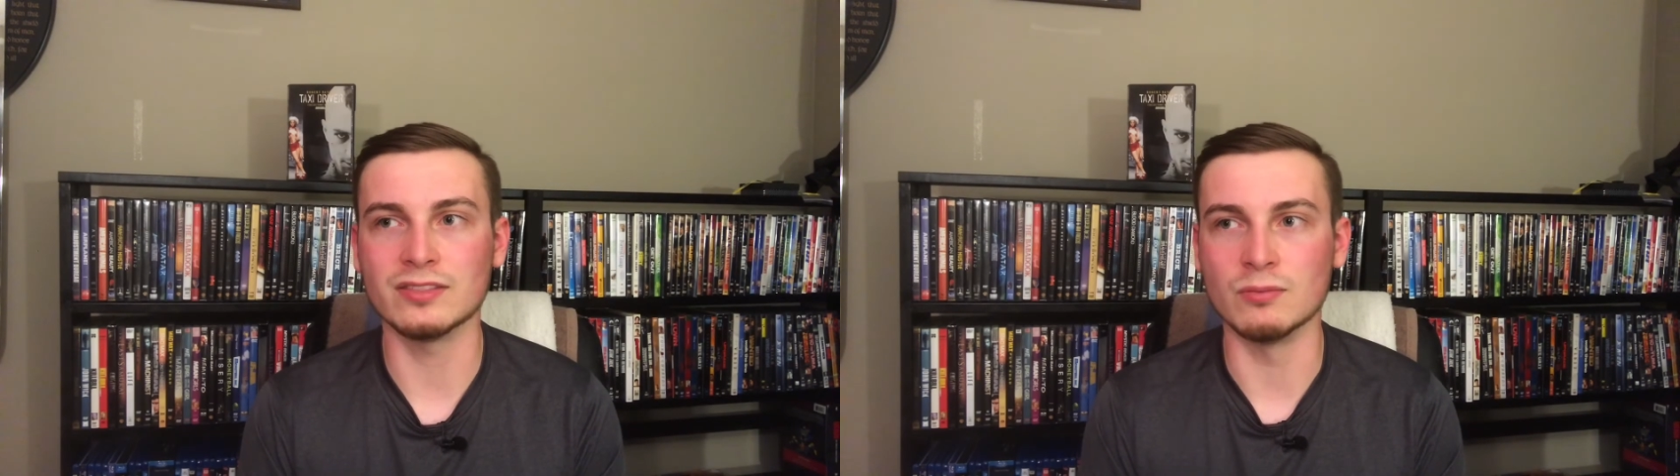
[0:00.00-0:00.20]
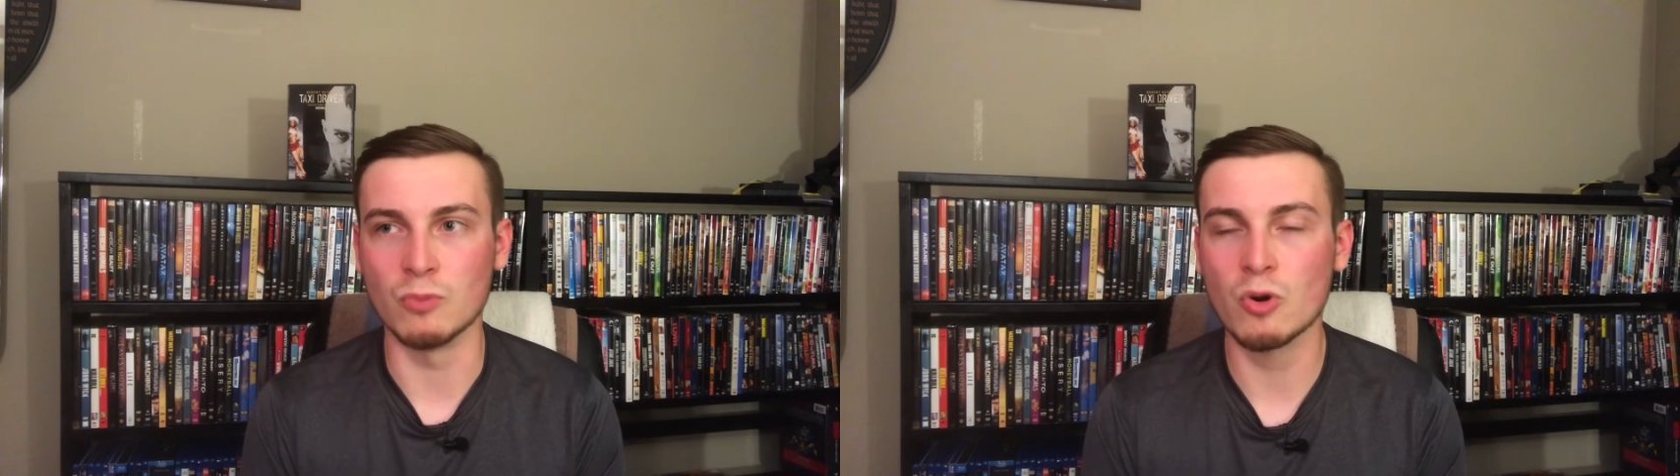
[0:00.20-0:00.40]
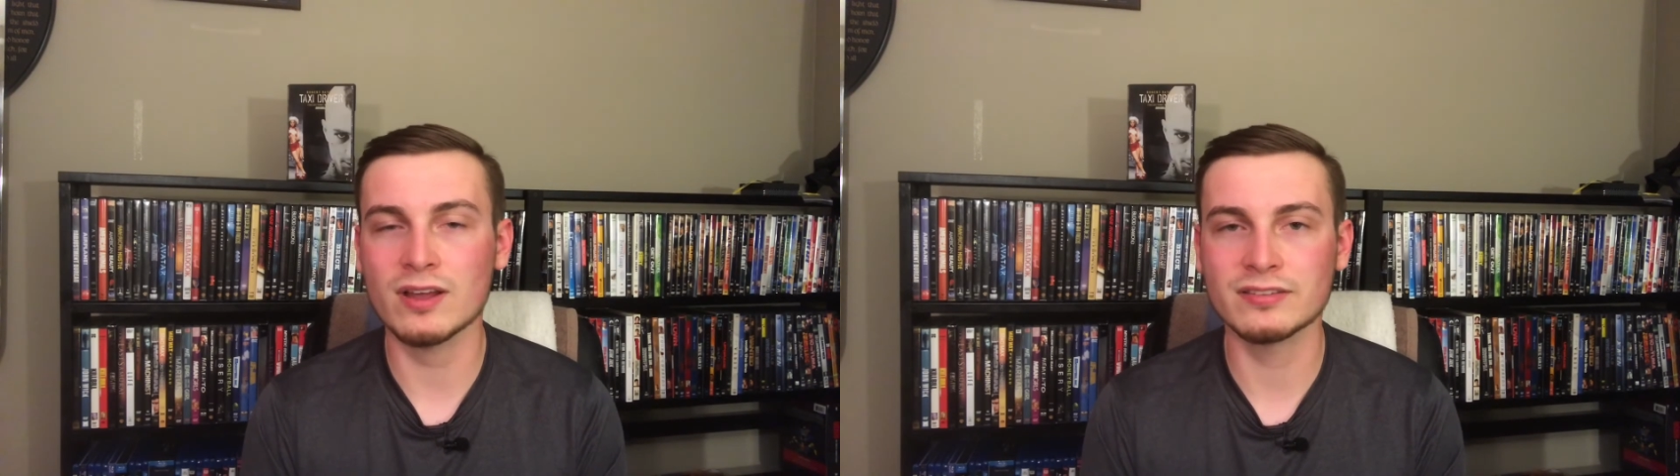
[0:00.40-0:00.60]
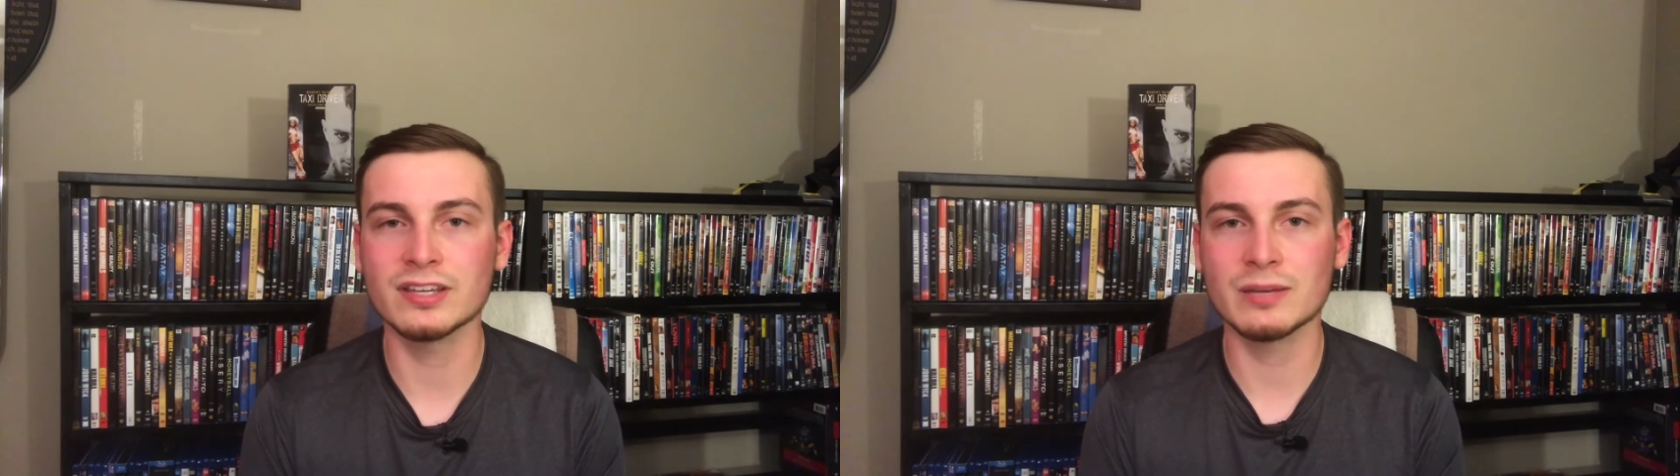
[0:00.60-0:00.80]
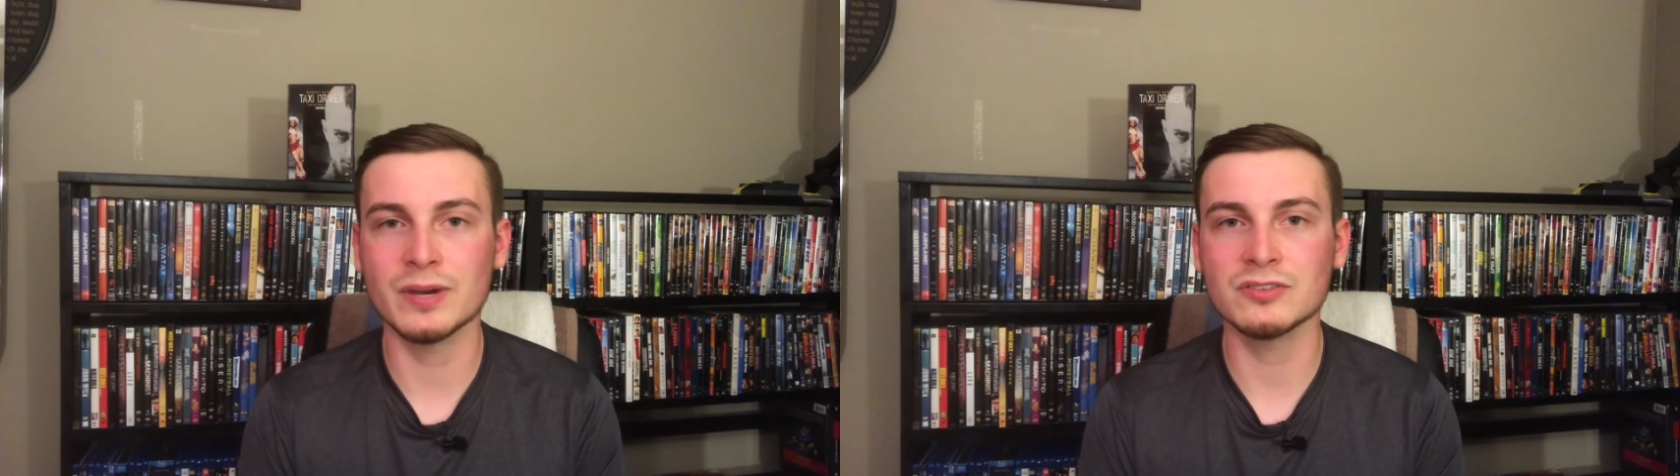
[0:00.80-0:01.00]
The more I think
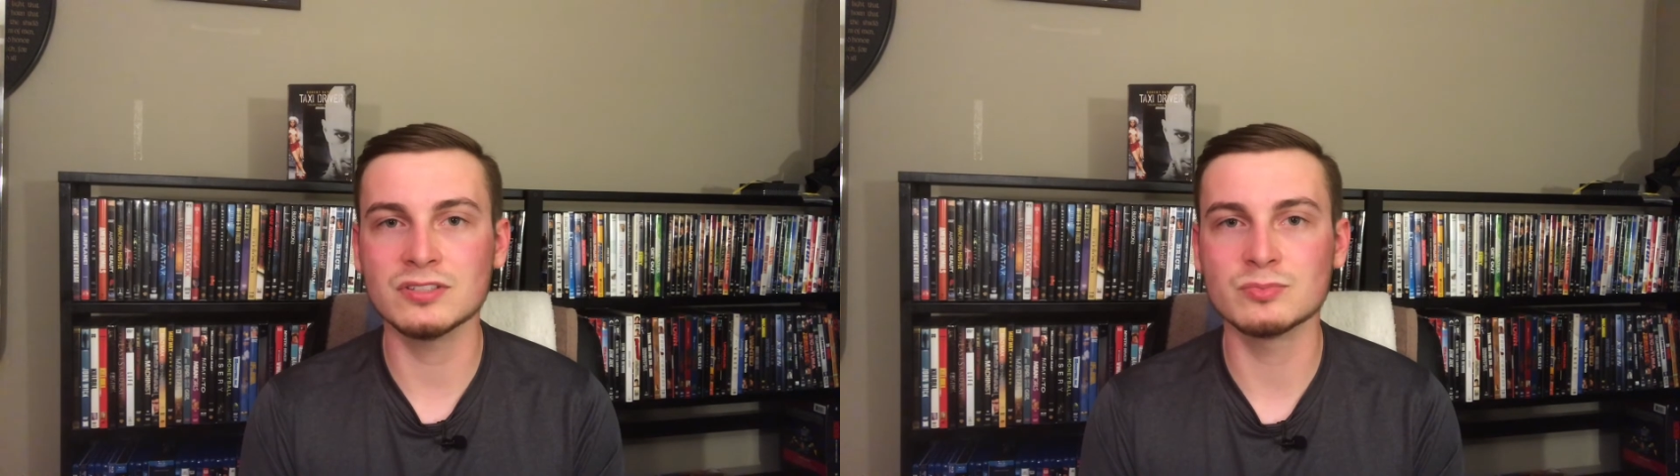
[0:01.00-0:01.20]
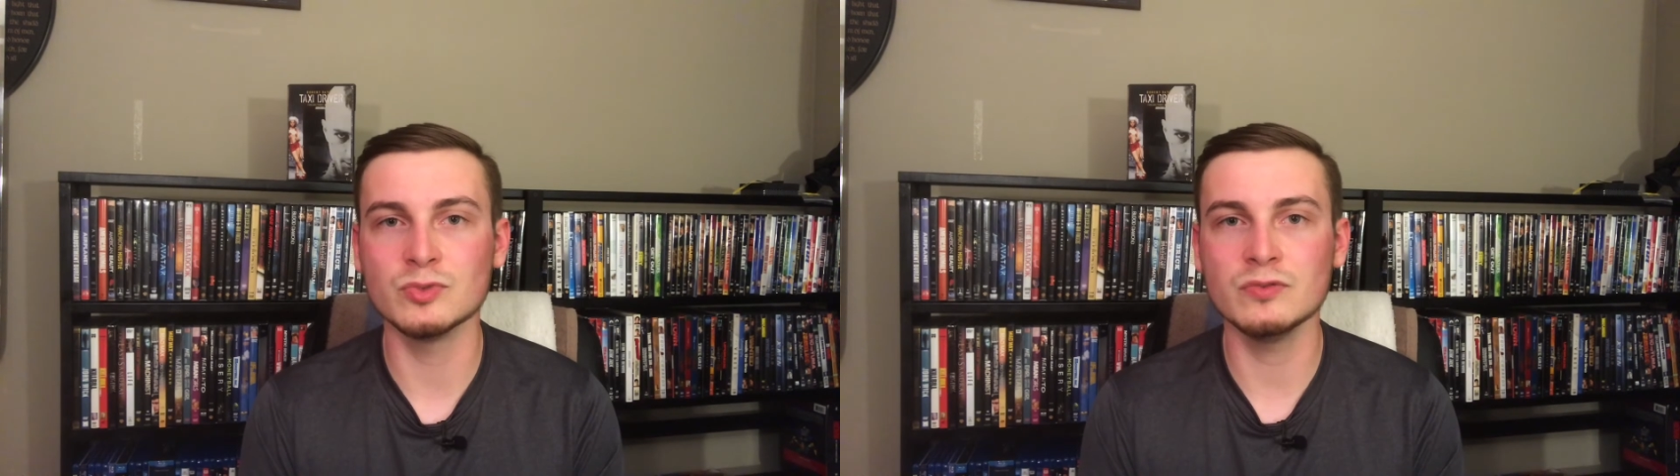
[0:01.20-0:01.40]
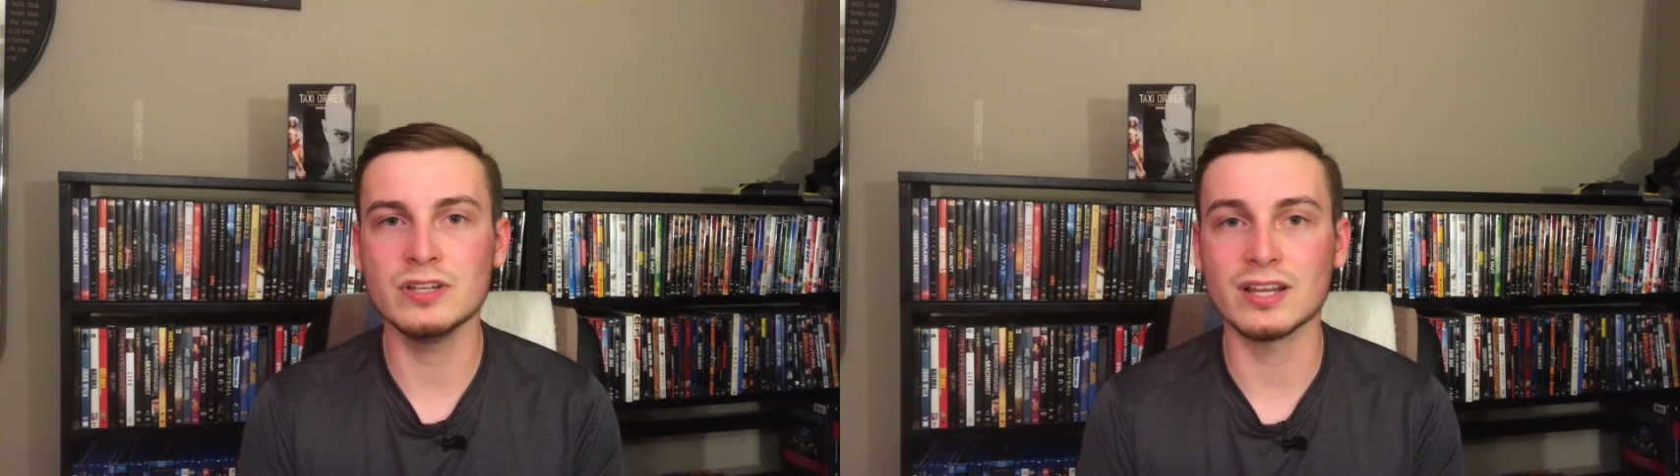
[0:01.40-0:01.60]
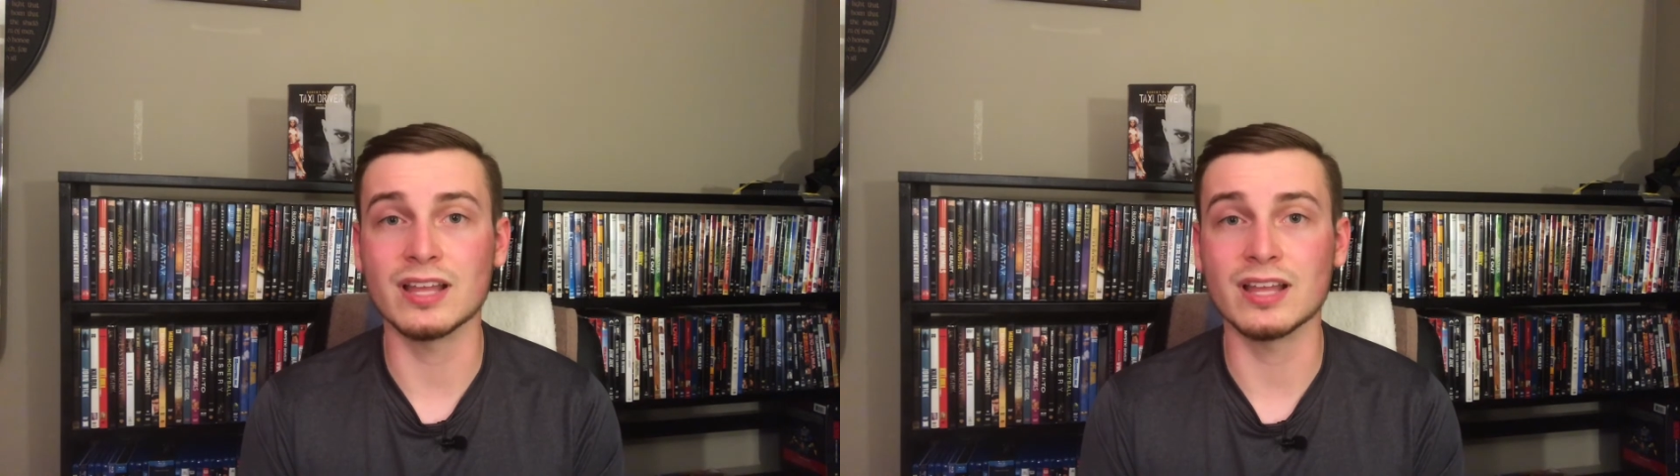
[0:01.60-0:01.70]
about this movie,